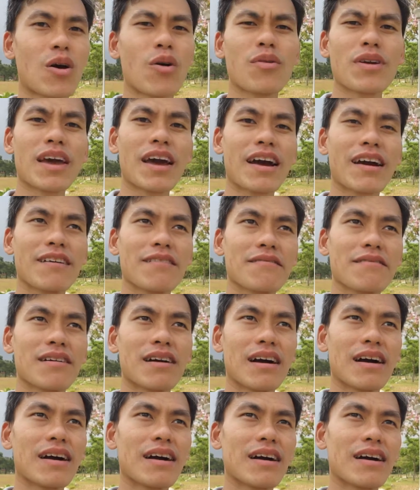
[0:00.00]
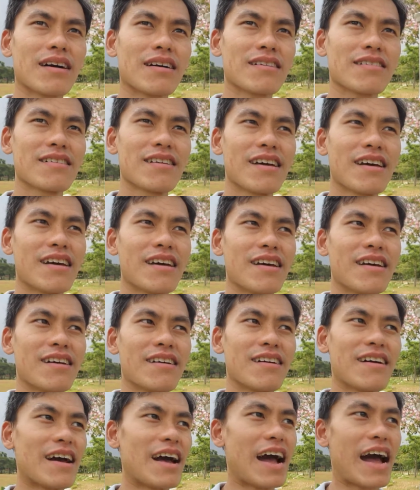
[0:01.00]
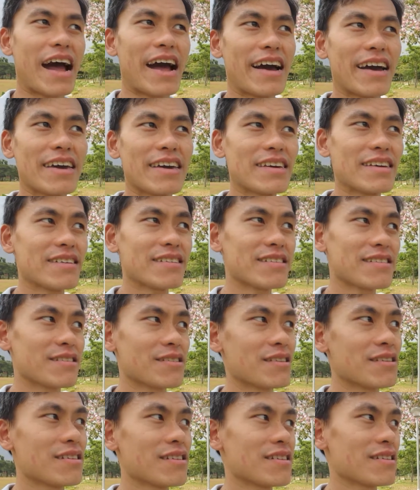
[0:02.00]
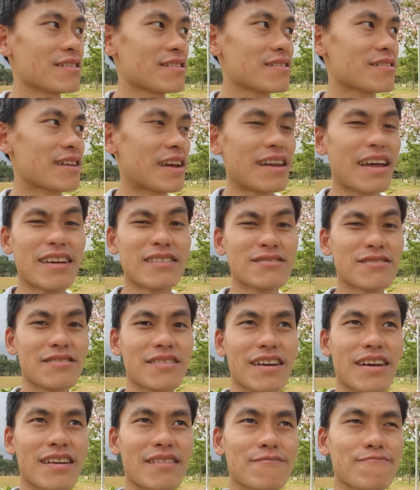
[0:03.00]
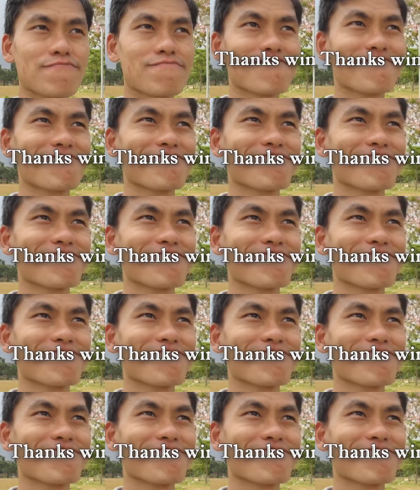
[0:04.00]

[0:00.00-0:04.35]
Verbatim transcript: Oh yeah, uh, I can answer it